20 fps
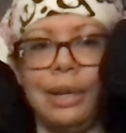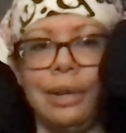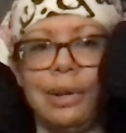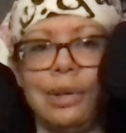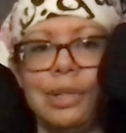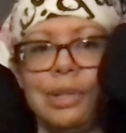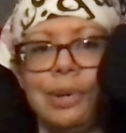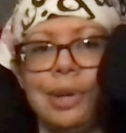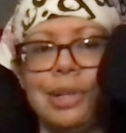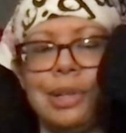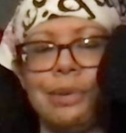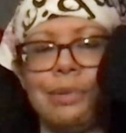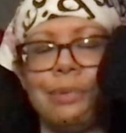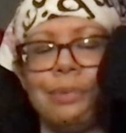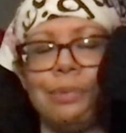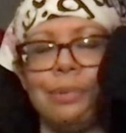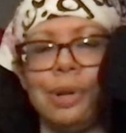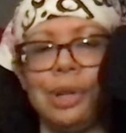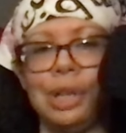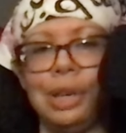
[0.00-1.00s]
It also has a
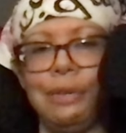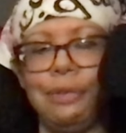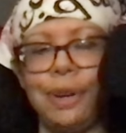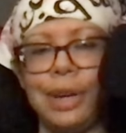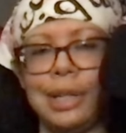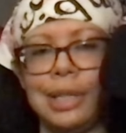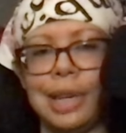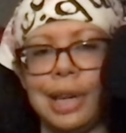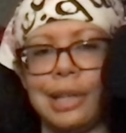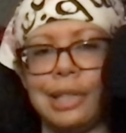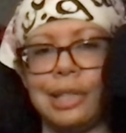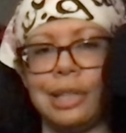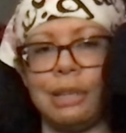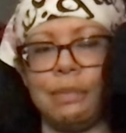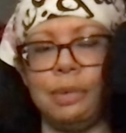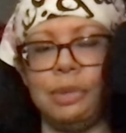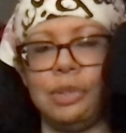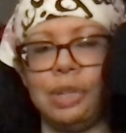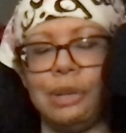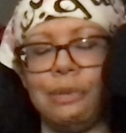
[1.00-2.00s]
really
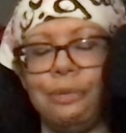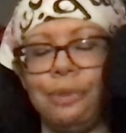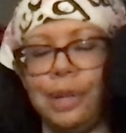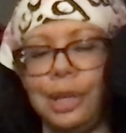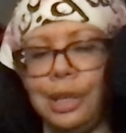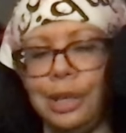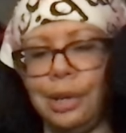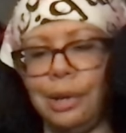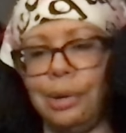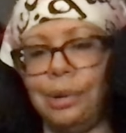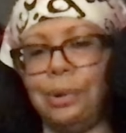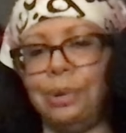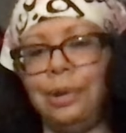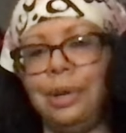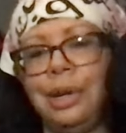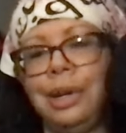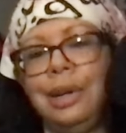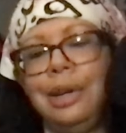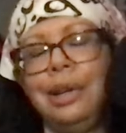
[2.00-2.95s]
fantastic music video.